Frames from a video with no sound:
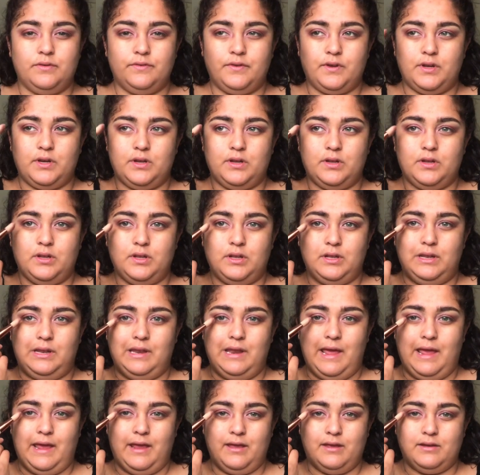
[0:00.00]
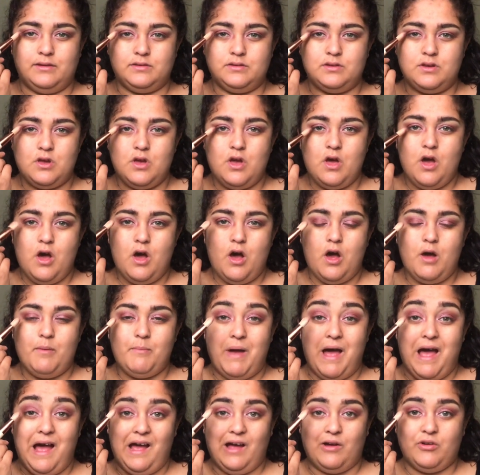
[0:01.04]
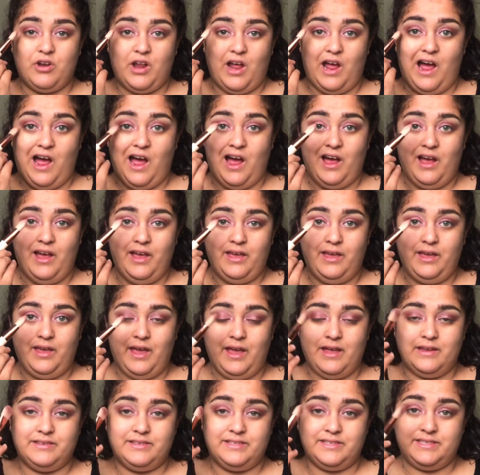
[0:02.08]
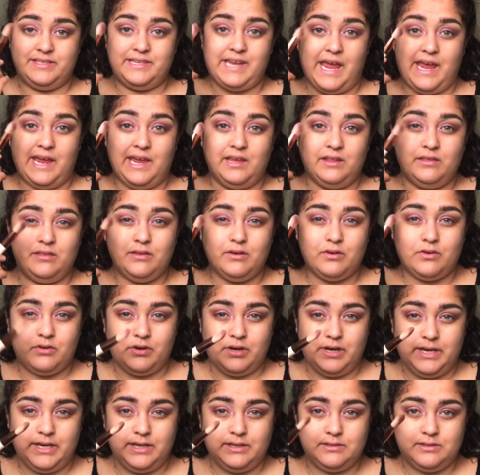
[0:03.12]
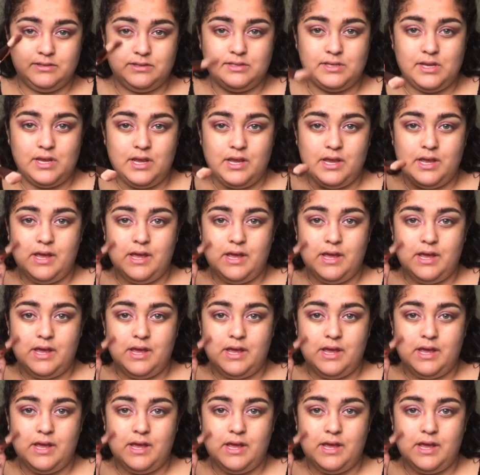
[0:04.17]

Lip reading: of gonna lay it on my outer eye and stay in the crease.